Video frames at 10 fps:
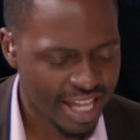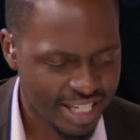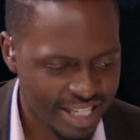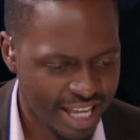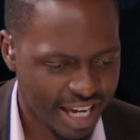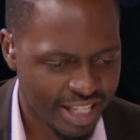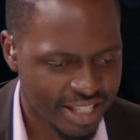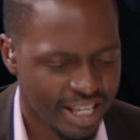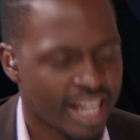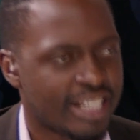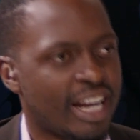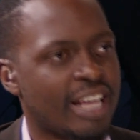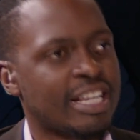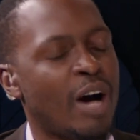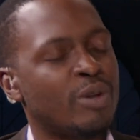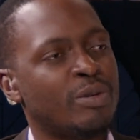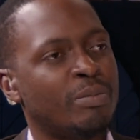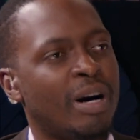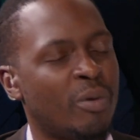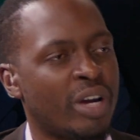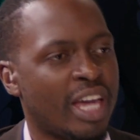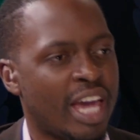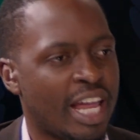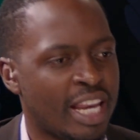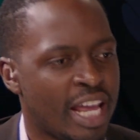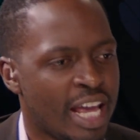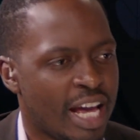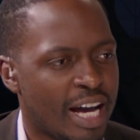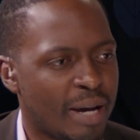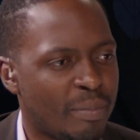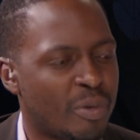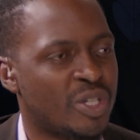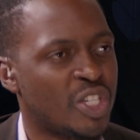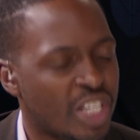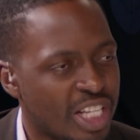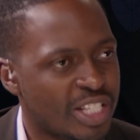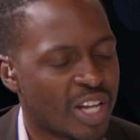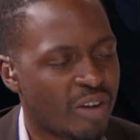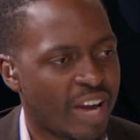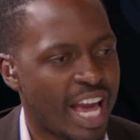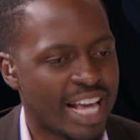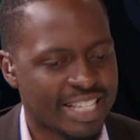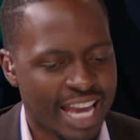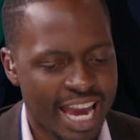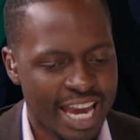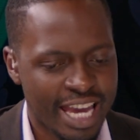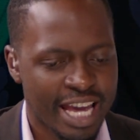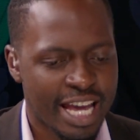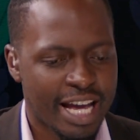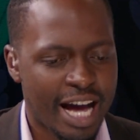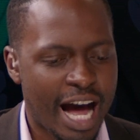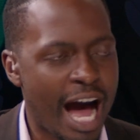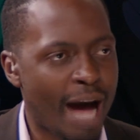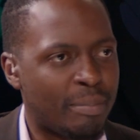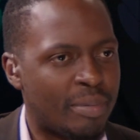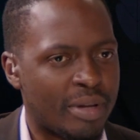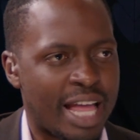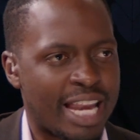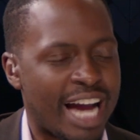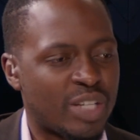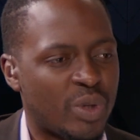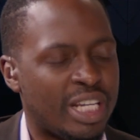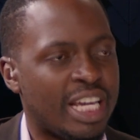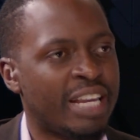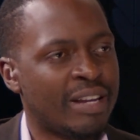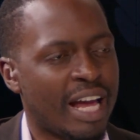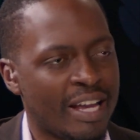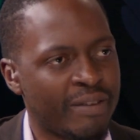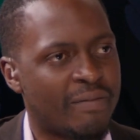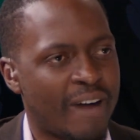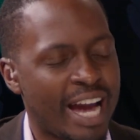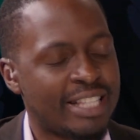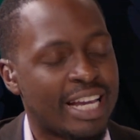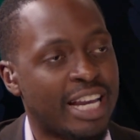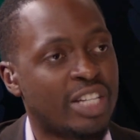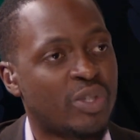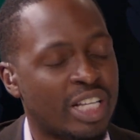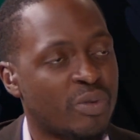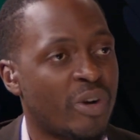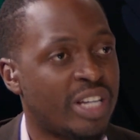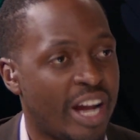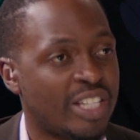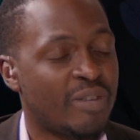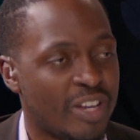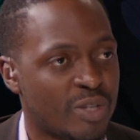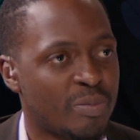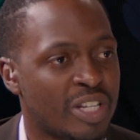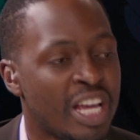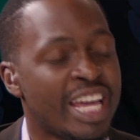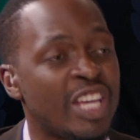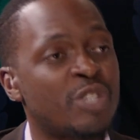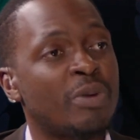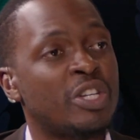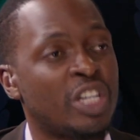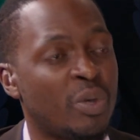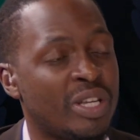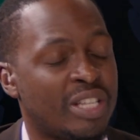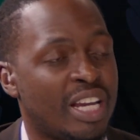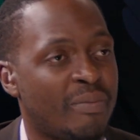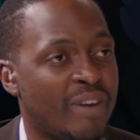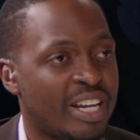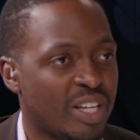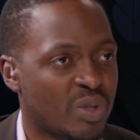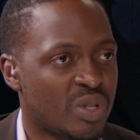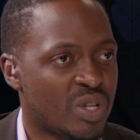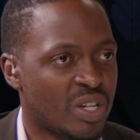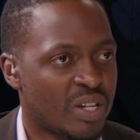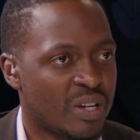30 seconds, tell us how Zimbabwe can uh, position itself as a, hub that actually in, invites and attracts foreign direct investment, especially where startup funding is concerned.